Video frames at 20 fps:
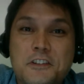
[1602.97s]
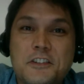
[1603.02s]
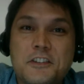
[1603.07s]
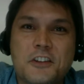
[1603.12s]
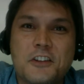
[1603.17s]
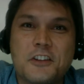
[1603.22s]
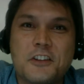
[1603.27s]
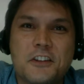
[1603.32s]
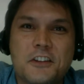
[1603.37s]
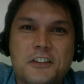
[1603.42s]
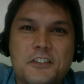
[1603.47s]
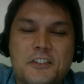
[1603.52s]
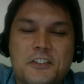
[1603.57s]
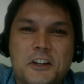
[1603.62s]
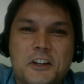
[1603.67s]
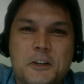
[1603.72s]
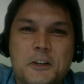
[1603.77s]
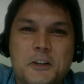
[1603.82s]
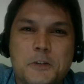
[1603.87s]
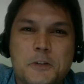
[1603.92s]
in Salt Lake
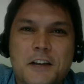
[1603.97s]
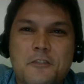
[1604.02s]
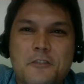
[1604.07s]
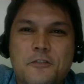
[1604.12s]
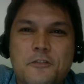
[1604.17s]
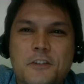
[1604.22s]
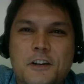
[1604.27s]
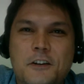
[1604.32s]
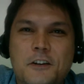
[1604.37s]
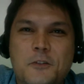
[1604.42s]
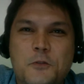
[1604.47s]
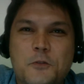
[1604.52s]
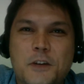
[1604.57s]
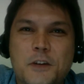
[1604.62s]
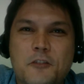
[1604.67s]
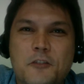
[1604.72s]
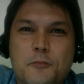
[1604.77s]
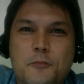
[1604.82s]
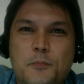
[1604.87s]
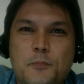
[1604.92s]
City. We have a
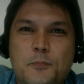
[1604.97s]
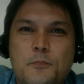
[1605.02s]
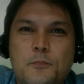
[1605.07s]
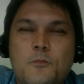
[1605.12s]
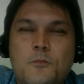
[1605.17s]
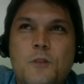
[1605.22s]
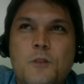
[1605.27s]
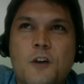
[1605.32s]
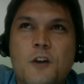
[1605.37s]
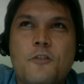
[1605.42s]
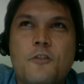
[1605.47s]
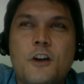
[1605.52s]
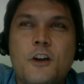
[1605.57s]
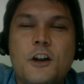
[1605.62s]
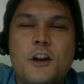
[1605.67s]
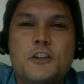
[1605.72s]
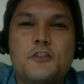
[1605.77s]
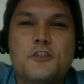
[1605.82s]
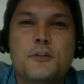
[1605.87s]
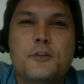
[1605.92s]
very
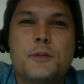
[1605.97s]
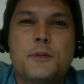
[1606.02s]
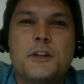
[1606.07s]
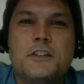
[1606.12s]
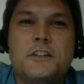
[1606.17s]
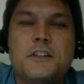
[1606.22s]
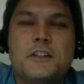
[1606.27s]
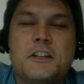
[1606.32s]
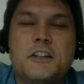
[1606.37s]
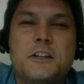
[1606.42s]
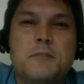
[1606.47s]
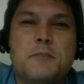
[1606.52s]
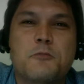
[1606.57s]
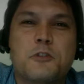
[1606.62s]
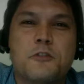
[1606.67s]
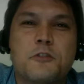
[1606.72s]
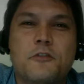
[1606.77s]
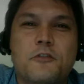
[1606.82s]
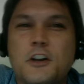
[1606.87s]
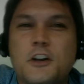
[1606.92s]
distributed team. We're
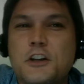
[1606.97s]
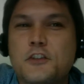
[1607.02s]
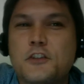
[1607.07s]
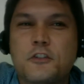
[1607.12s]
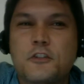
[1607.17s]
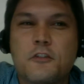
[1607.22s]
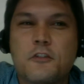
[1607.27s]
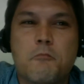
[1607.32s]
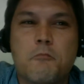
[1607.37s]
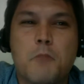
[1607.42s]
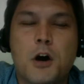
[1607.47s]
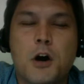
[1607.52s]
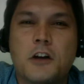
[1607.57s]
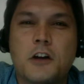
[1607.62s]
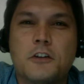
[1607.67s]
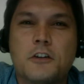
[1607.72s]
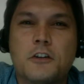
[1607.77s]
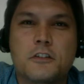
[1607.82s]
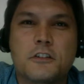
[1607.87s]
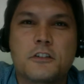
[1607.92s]
a very sort of
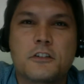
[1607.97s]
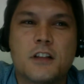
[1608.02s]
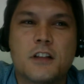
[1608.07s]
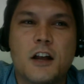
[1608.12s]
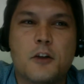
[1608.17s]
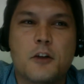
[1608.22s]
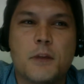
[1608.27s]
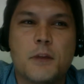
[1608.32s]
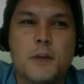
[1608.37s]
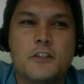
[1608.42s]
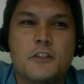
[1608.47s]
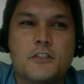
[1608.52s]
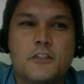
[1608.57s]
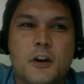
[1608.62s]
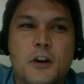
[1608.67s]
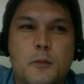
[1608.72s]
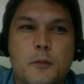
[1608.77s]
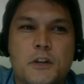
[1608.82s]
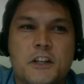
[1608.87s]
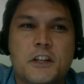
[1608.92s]
modern cloud-based
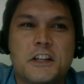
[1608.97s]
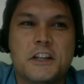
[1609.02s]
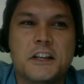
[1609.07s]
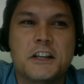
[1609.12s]
company.